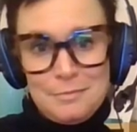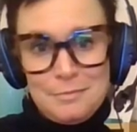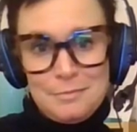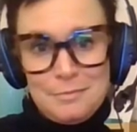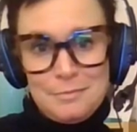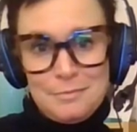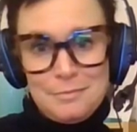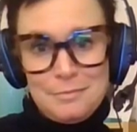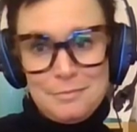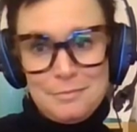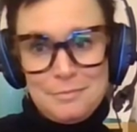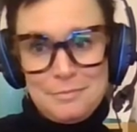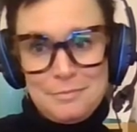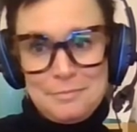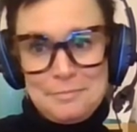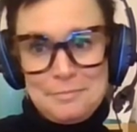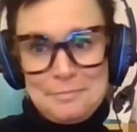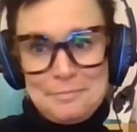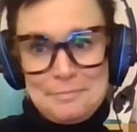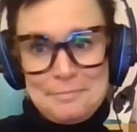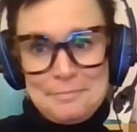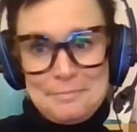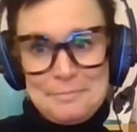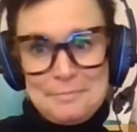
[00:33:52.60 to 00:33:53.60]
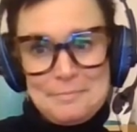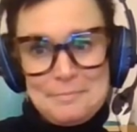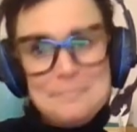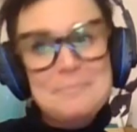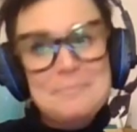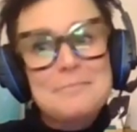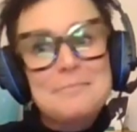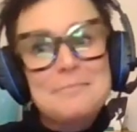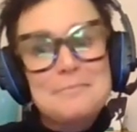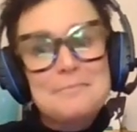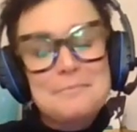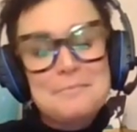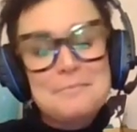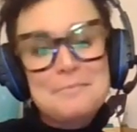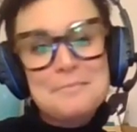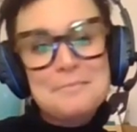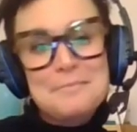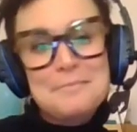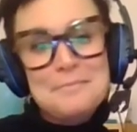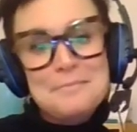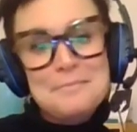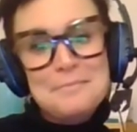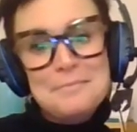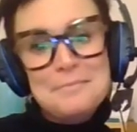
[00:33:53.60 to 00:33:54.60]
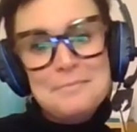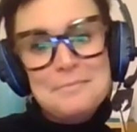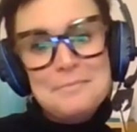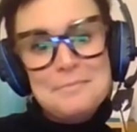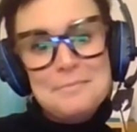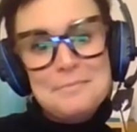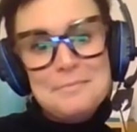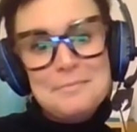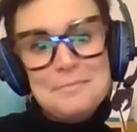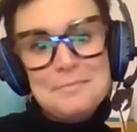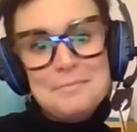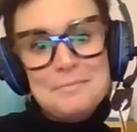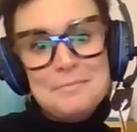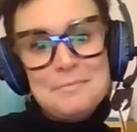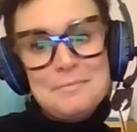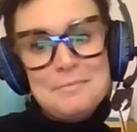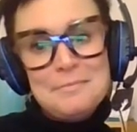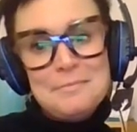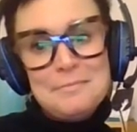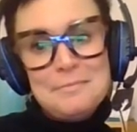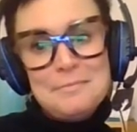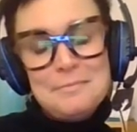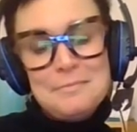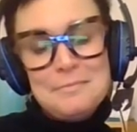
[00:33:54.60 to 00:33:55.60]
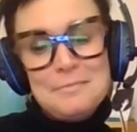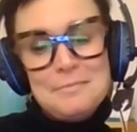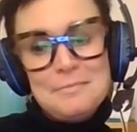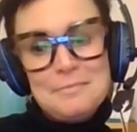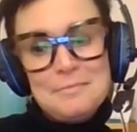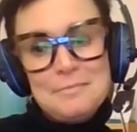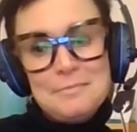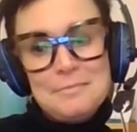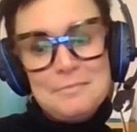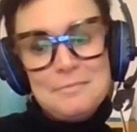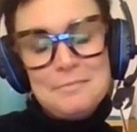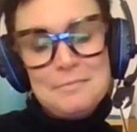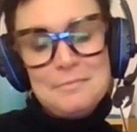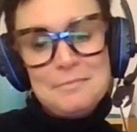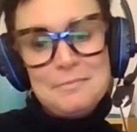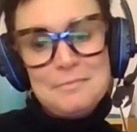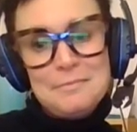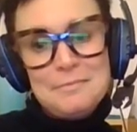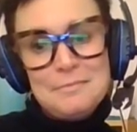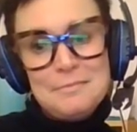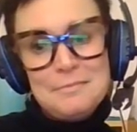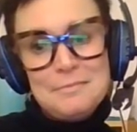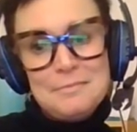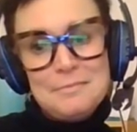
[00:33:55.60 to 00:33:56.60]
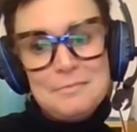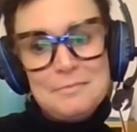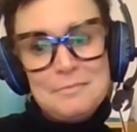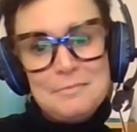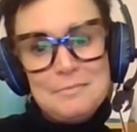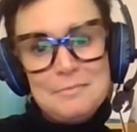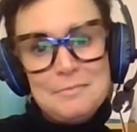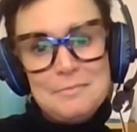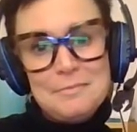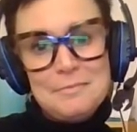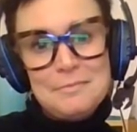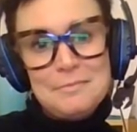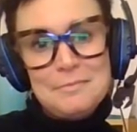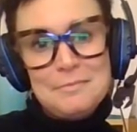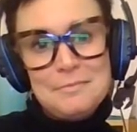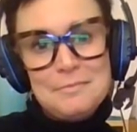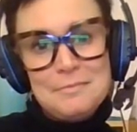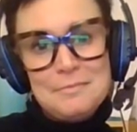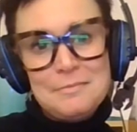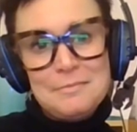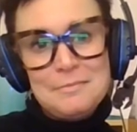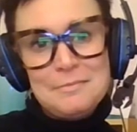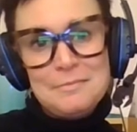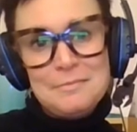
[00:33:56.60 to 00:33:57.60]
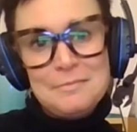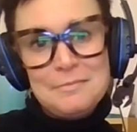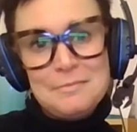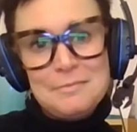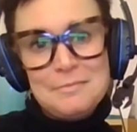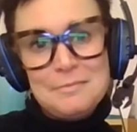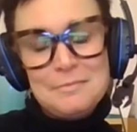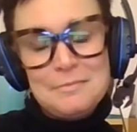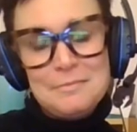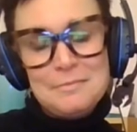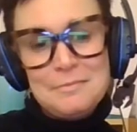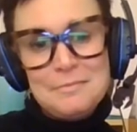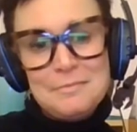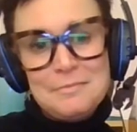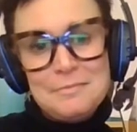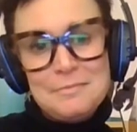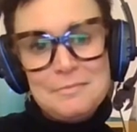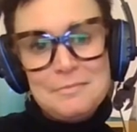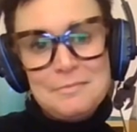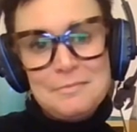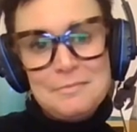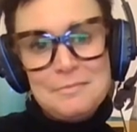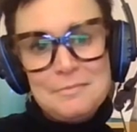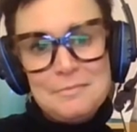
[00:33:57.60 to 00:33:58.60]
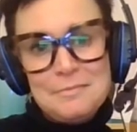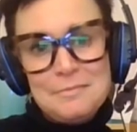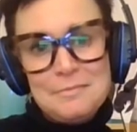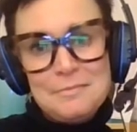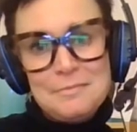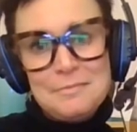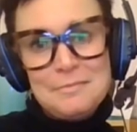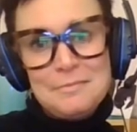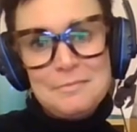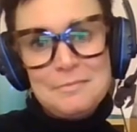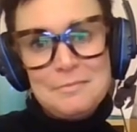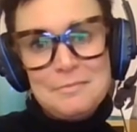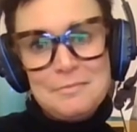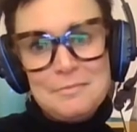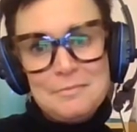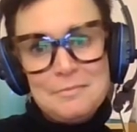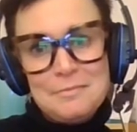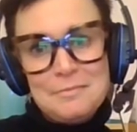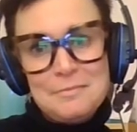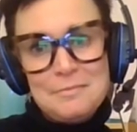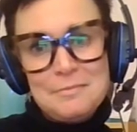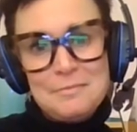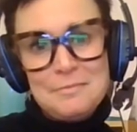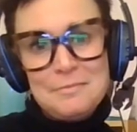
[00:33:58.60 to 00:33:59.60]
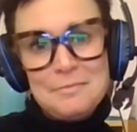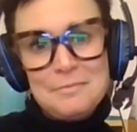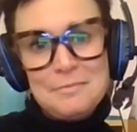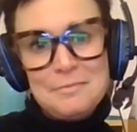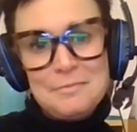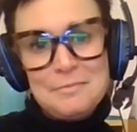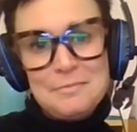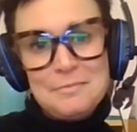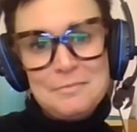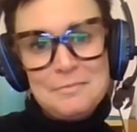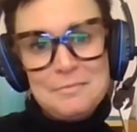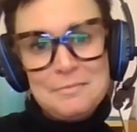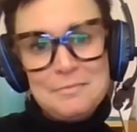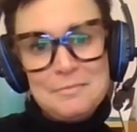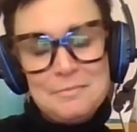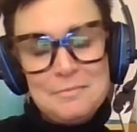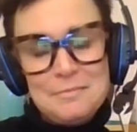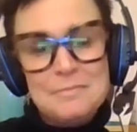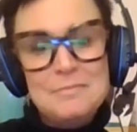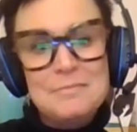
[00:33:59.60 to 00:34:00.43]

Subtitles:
No words are spoken by the person on screen.